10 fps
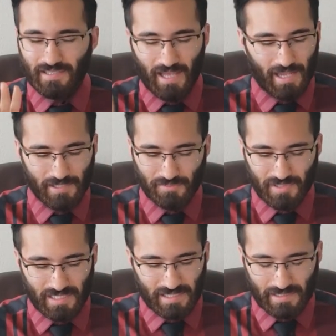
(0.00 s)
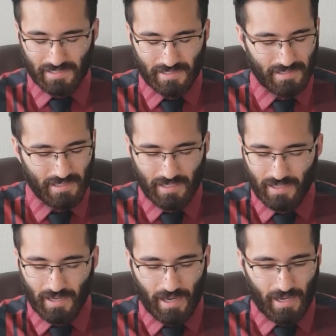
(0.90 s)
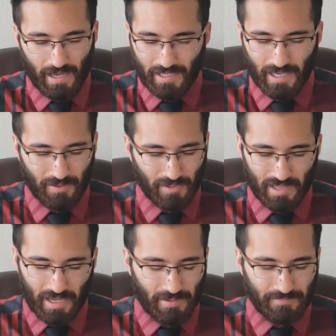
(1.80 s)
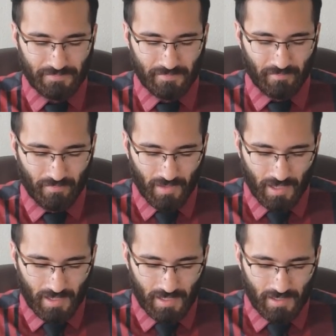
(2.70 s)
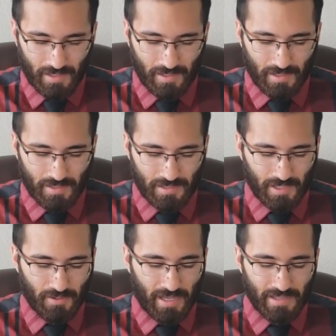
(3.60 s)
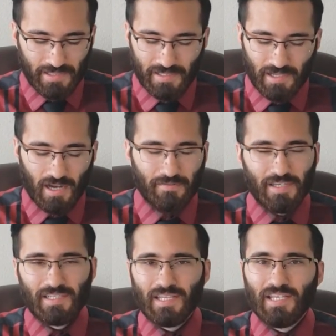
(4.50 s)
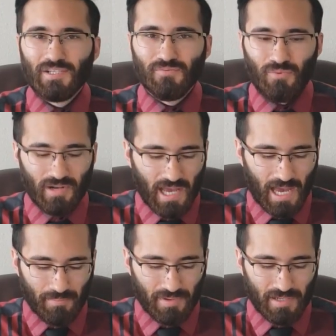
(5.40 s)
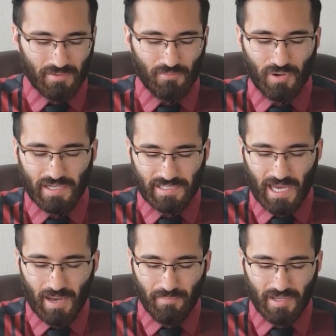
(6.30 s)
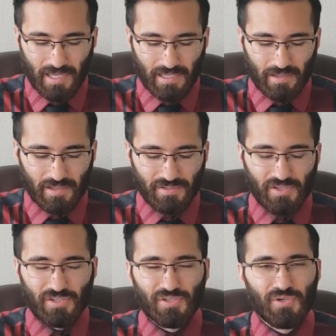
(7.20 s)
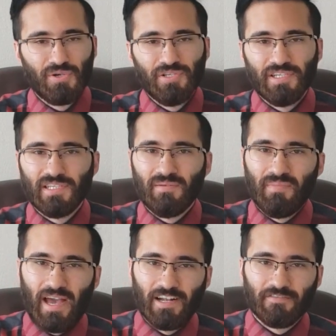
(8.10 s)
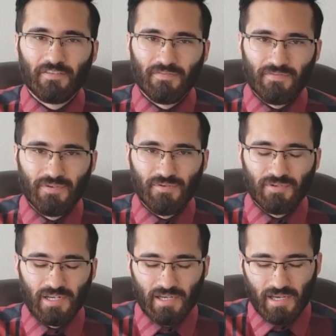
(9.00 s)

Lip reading: That is ridiculous. I can't with that. So, and this is obvious that this would happen. What is happening? There's a surge in demand for food,